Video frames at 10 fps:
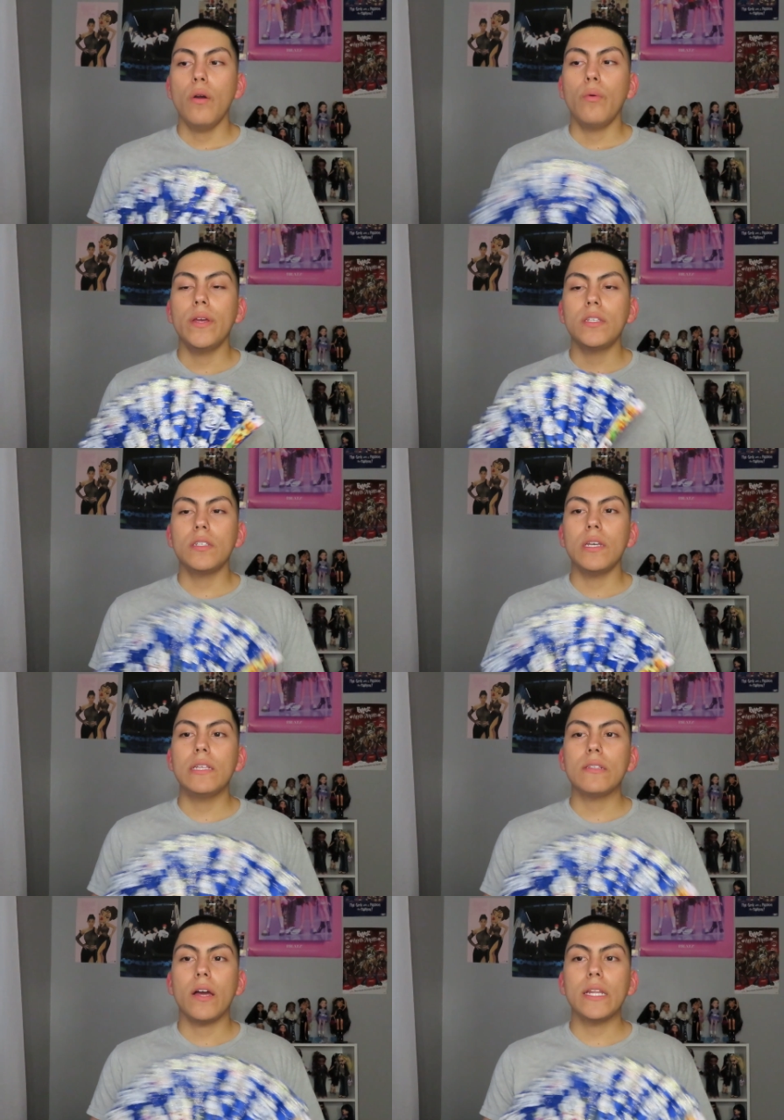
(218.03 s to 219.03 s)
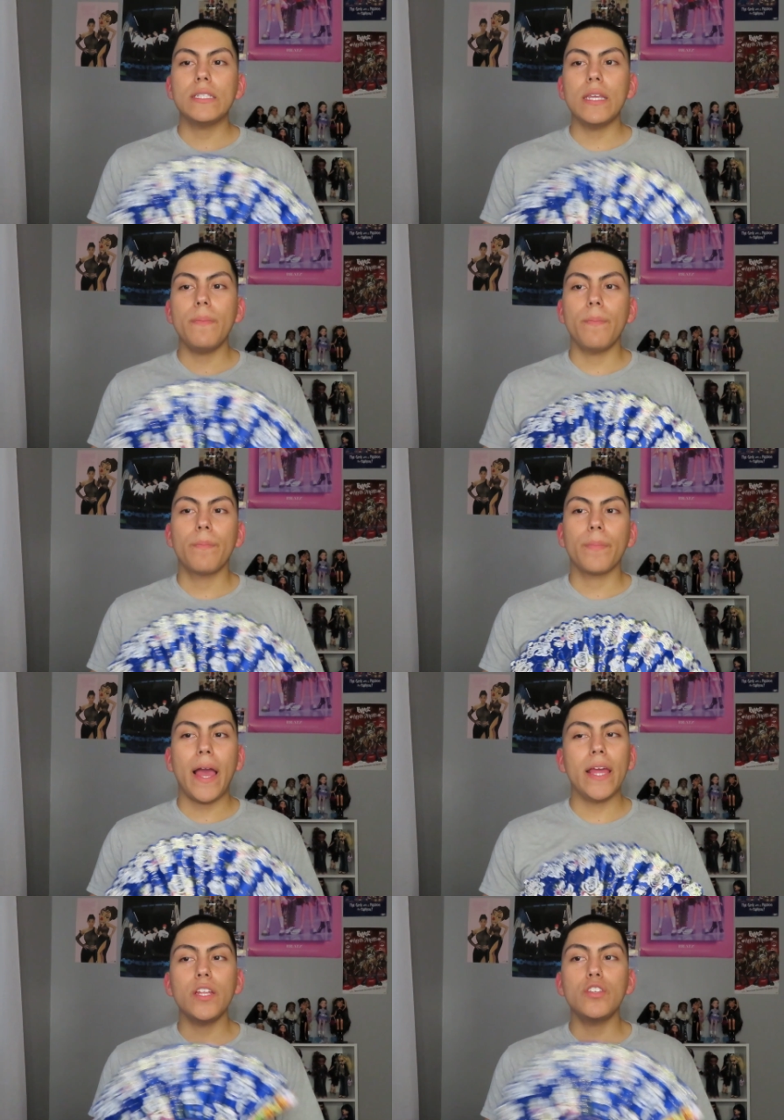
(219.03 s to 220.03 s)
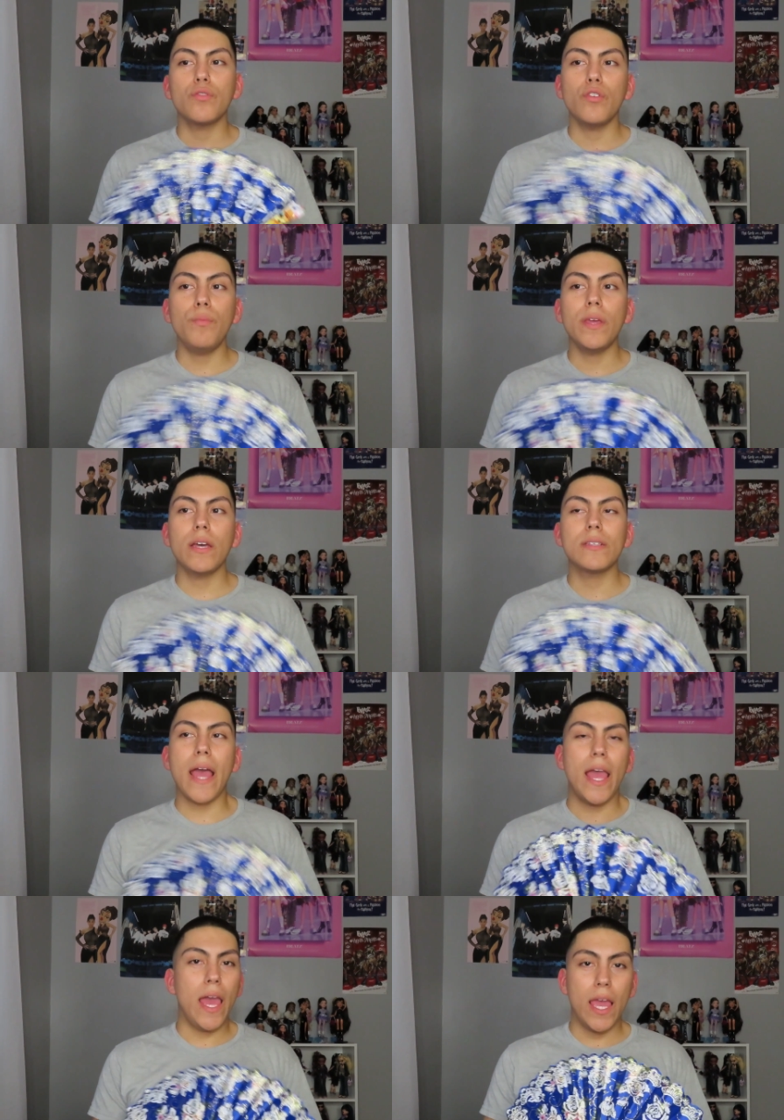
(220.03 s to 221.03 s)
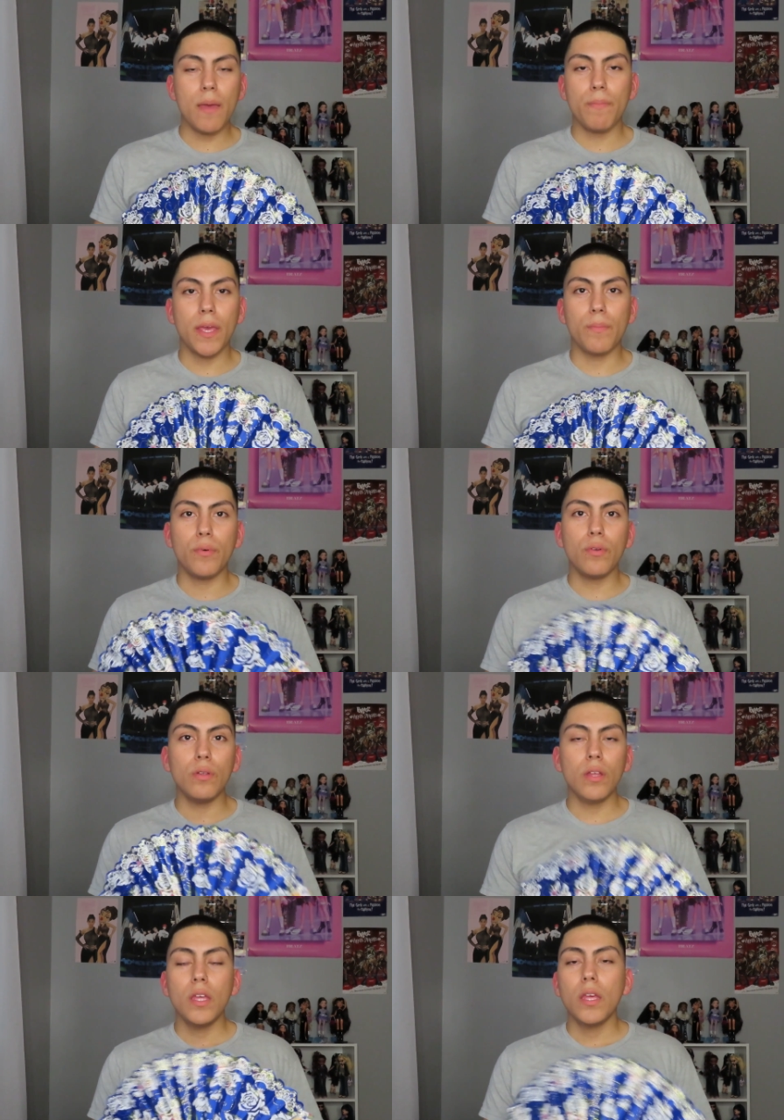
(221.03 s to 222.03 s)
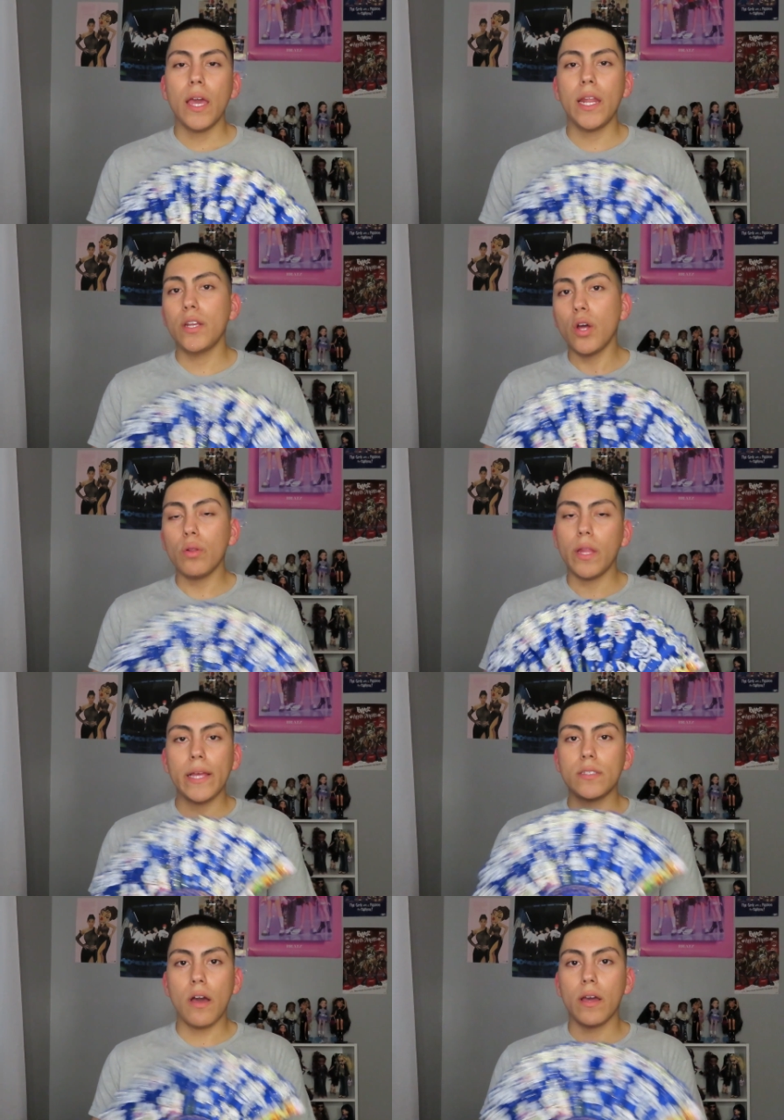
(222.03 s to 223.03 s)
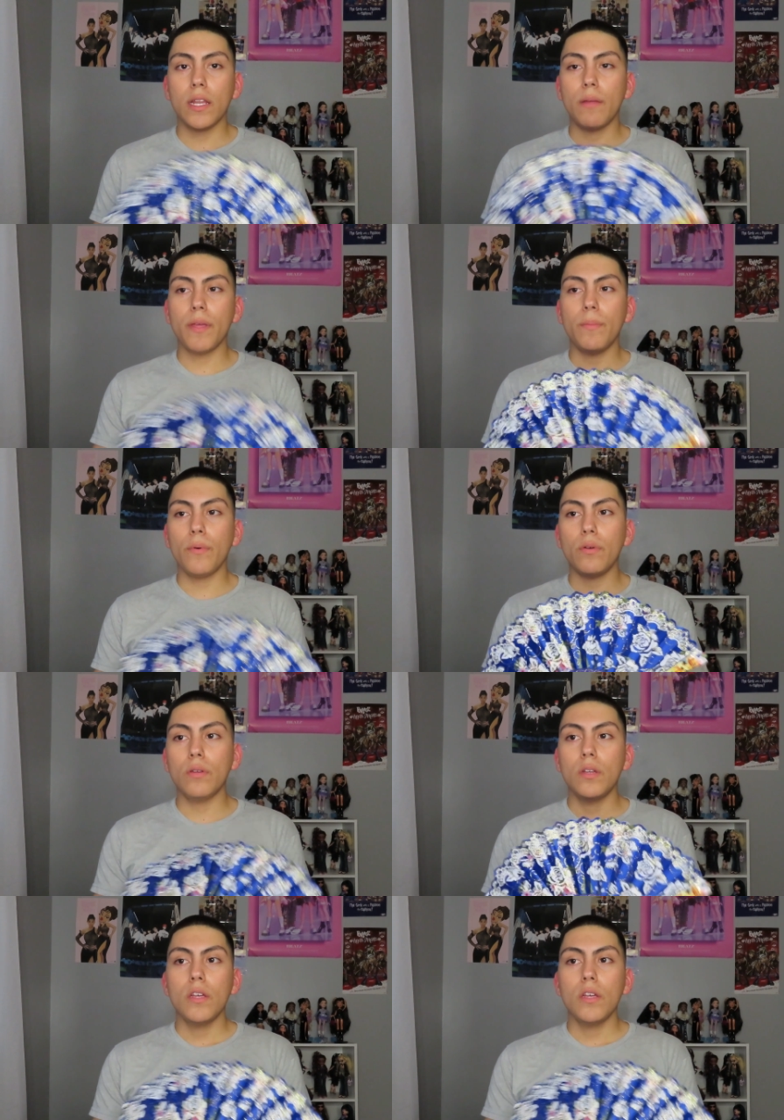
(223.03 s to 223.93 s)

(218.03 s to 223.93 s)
which is honestly kind of true because I hate people and I don't like talking to people.